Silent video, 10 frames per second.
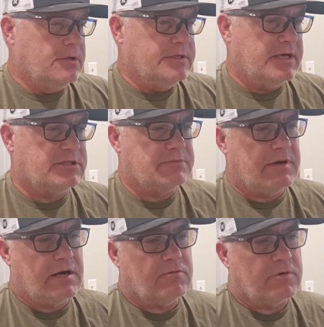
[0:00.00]
test them
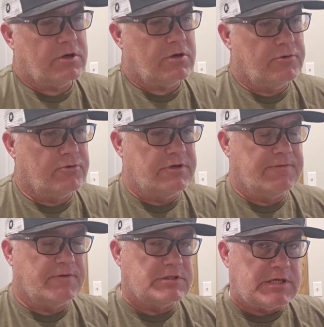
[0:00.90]
out, we're going to go through
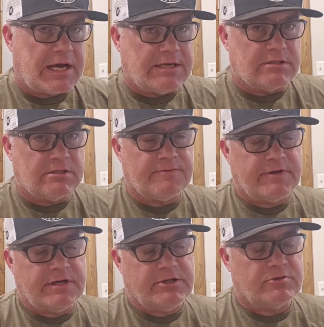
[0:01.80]
different sizes of
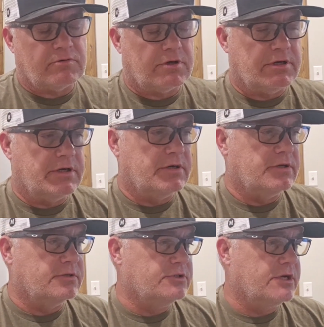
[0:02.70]
each, we're going
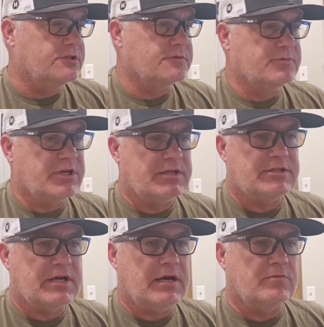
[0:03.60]
to change some
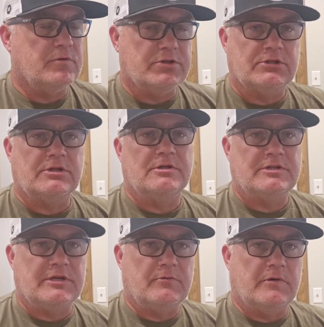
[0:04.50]
jets out, and we're just going to
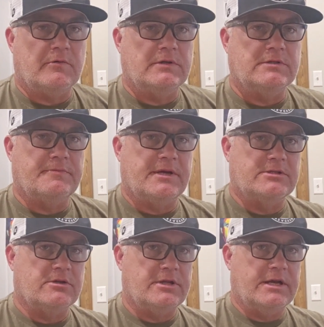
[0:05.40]
see what runs the
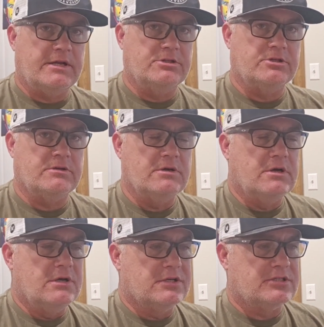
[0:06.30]
best on that engine.
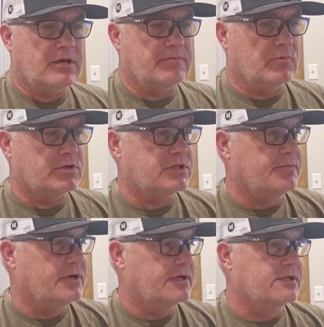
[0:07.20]
Something where
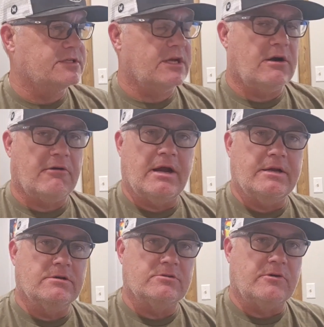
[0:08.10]
somebody could say, all right,
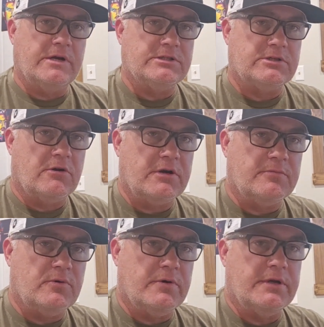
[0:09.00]
here's a great starting
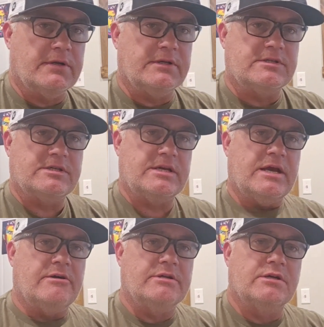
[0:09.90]
point, let's see
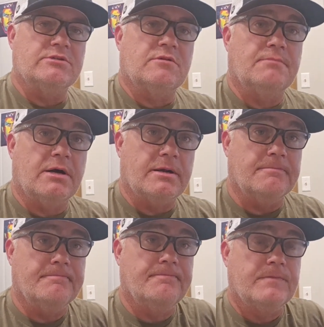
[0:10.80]
how it does on mine.
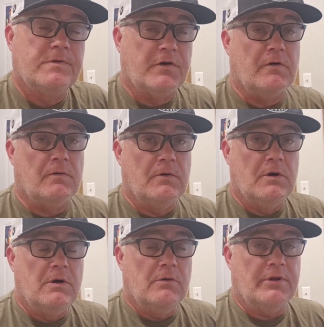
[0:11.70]
So,
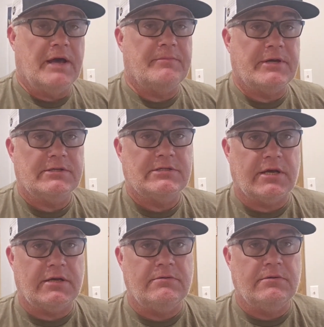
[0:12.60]
with that being
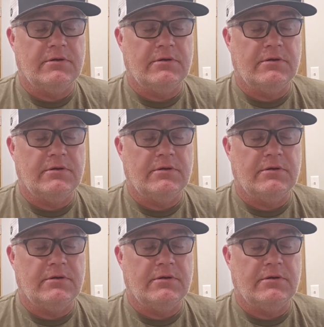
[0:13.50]
said,